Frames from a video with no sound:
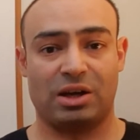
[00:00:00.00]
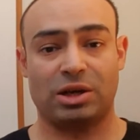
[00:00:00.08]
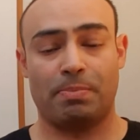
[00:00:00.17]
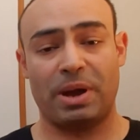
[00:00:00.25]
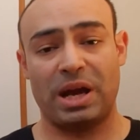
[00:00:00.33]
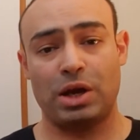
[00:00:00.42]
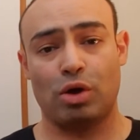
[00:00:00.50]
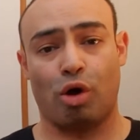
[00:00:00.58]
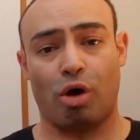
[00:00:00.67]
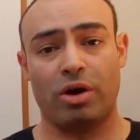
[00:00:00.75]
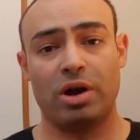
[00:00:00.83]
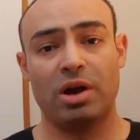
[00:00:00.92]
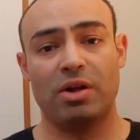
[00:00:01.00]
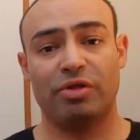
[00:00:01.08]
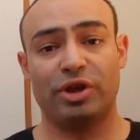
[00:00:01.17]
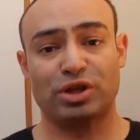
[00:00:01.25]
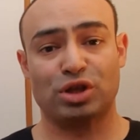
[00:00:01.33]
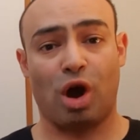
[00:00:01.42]
Now, depending on
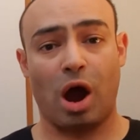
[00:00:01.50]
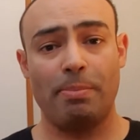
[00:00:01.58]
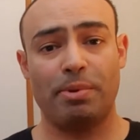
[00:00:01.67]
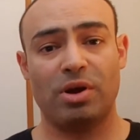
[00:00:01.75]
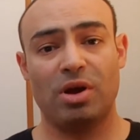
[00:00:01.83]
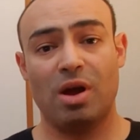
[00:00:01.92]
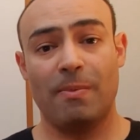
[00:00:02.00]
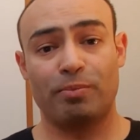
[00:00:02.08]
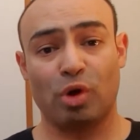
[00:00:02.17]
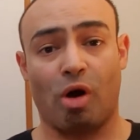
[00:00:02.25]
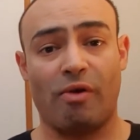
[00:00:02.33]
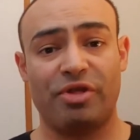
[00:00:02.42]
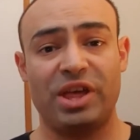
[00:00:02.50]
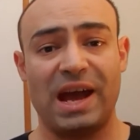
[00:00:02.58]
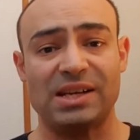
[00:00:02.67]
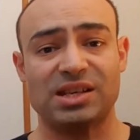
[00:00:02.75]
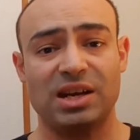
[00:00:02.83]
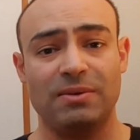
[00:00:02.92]
the type of
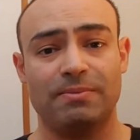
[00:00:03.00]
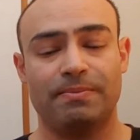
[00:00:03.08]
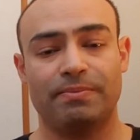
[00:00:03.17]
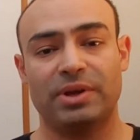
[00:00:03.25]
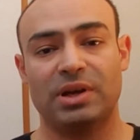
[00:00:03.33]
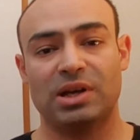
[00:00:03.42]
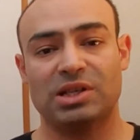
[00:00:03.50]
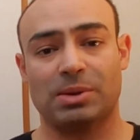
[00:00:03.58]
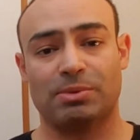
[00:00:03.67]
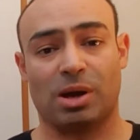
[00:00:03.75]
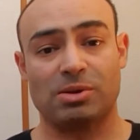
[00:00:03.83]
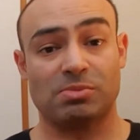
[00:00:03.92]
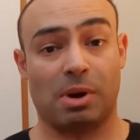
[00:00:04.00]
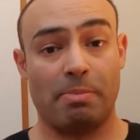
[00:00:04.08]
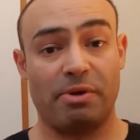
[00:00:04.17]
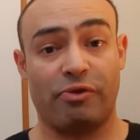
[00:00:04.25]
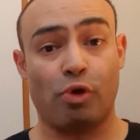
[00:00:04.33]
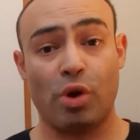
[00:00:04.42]
the asset, sometimes it
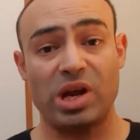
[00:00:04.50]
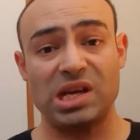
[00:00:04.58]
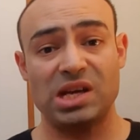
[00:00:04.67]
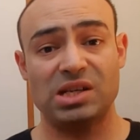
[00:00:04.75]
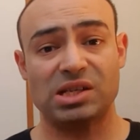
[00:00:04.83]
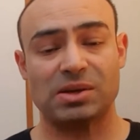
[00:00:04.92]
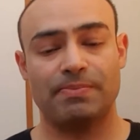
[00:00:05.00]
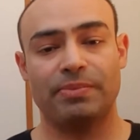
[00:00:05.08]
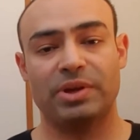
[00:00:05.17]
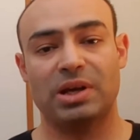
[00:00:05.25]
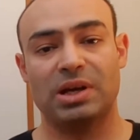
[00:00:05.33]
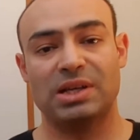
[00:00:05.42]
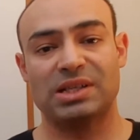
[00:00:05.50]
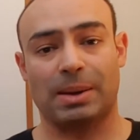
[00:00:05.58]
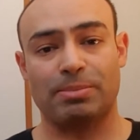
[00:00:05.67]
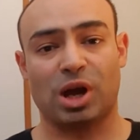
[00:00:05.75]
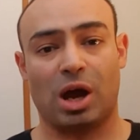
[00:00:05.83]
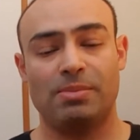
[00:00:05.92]
might be 40 years,
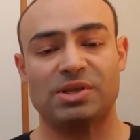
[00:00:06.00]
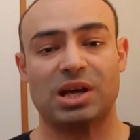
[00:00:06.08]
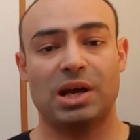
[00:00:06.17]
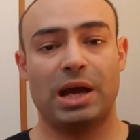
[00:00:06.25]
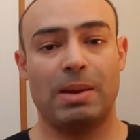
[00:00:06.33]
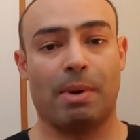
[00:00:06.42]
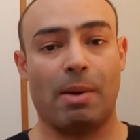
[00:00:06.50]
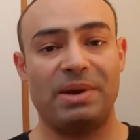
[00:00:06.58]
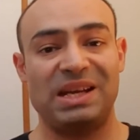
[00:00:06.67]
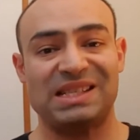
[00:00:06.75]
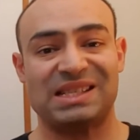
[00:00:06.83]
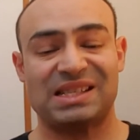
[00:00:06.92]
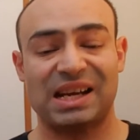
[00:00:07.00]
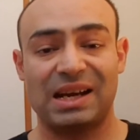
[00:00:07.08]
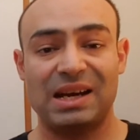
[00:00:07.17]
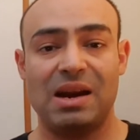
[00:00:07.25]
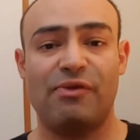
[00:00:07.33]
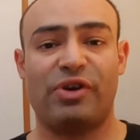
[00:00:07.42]
sometimes it might be
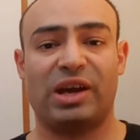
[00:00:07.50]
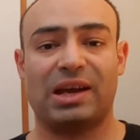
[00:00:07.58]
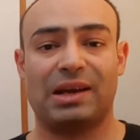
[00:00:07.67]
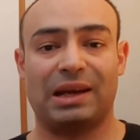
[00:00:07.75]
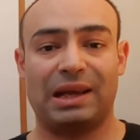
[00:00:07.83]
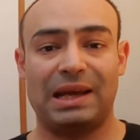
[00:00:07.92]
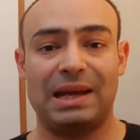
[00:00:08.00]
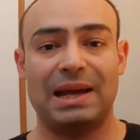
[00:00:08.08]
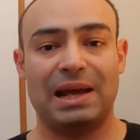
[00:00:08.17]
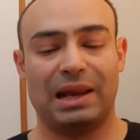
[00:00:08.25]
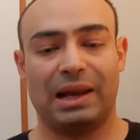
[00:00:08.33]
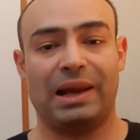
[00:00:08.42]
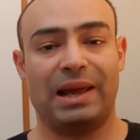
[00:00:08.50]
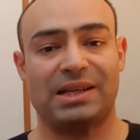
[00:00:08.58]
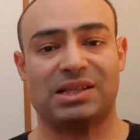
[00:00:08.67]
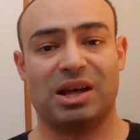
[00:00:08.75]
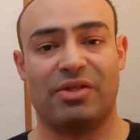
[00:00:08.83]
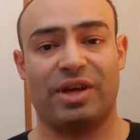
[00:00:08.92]
significantly
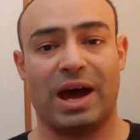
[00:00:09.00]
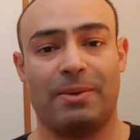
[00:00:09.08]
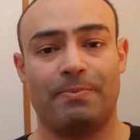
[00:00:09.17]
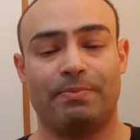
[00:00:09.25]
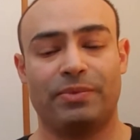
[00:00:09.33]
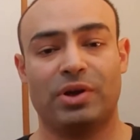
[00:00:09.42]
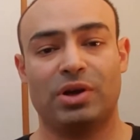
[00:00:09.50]
less than that.